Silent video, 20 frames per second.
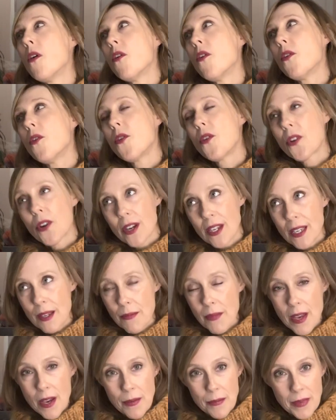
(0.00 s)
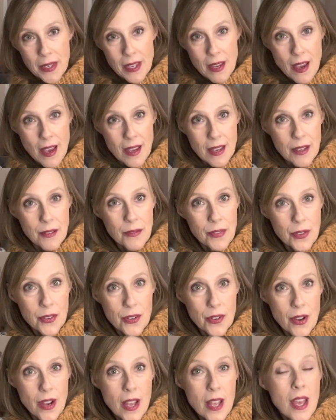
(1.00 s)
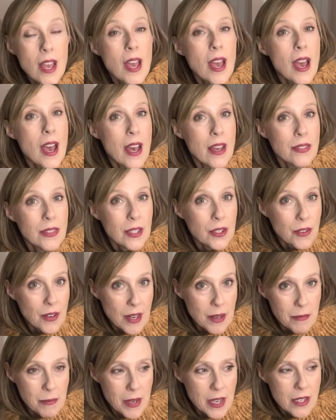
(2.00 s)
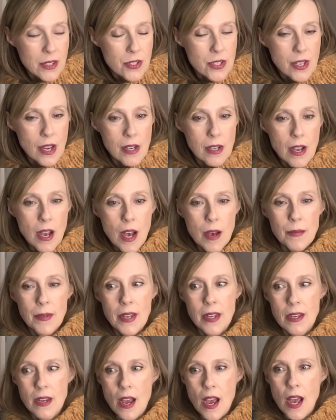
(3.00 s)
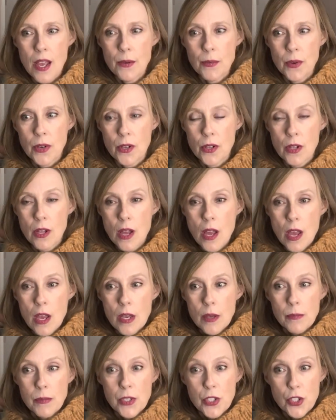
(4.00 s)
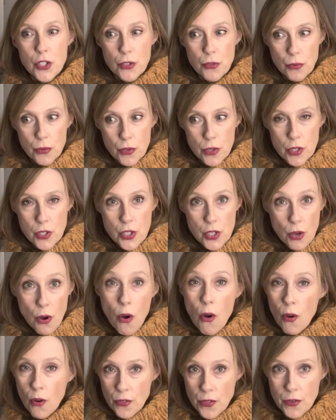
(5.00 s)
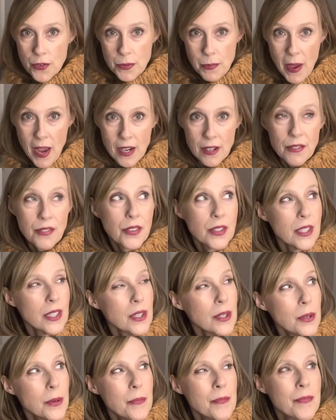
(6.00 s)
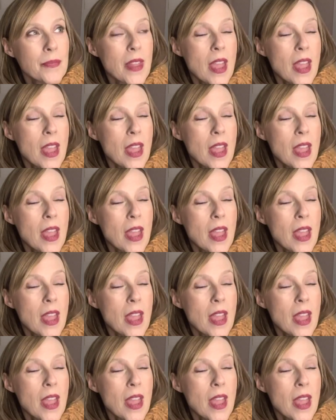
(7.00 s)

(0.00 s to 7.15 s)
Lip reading: or email me at info@thegrandmanor.com, and I will be sure to hold those back for you.